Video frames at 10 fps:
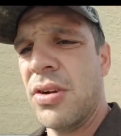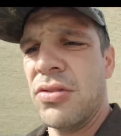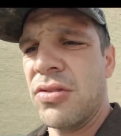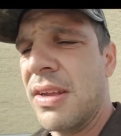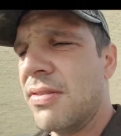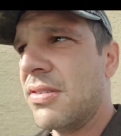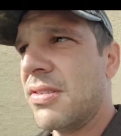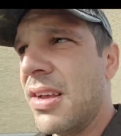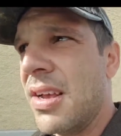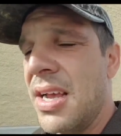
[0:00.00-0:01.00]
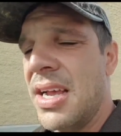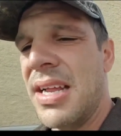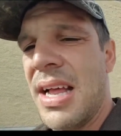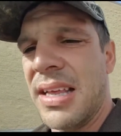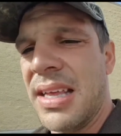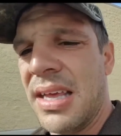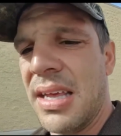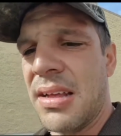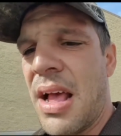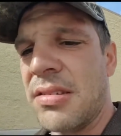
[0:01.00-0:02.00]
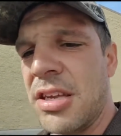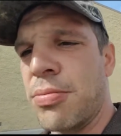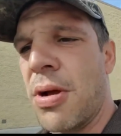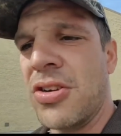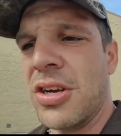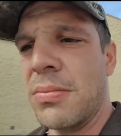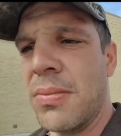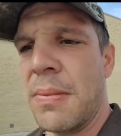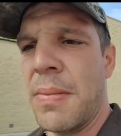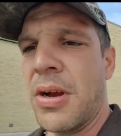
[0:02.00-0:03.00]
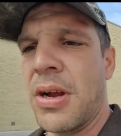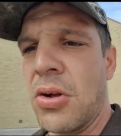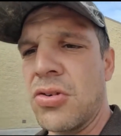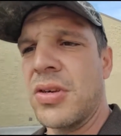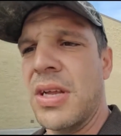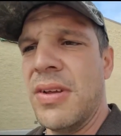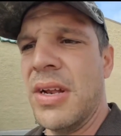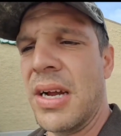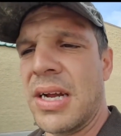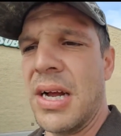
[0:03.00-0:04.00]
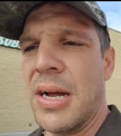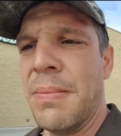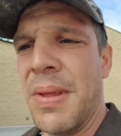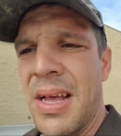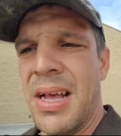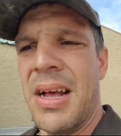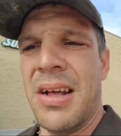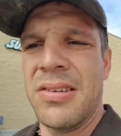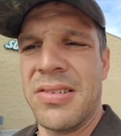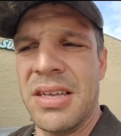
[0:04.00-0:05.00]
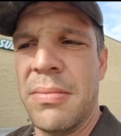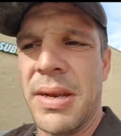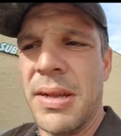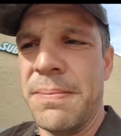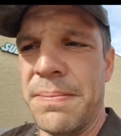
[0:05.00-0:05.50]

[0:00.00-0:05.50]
Andrew Stevens, he dedicated King, Exodus Project, AmericanCultureTV.com. I'll see you in a minute.